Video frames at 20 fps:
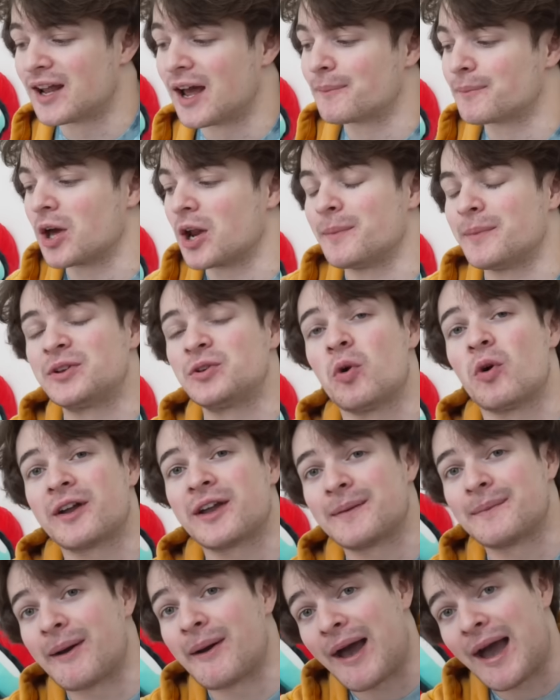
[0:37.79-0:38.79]
I'm gonna be
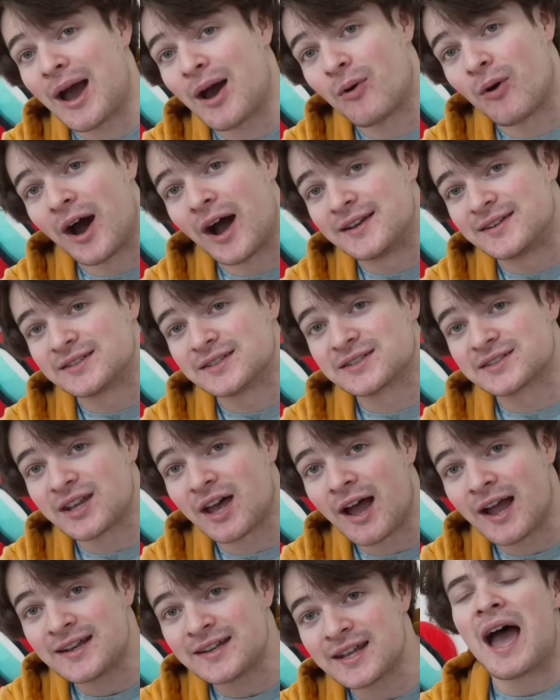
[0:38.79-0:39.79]
talking about how I
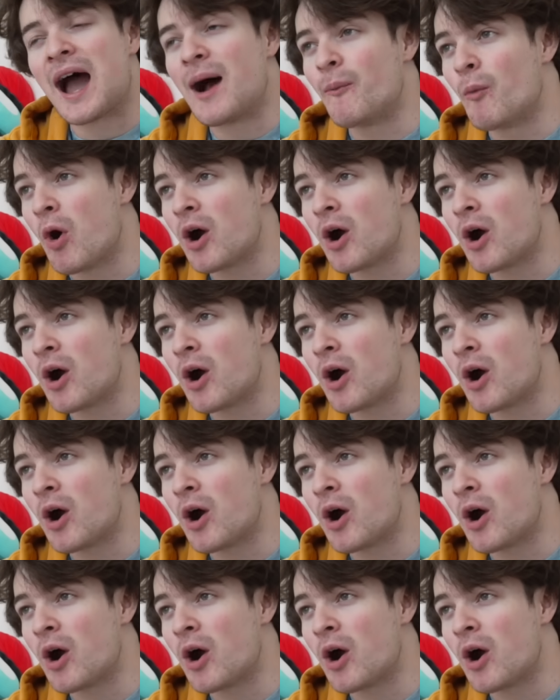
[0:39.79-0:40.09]
designed it and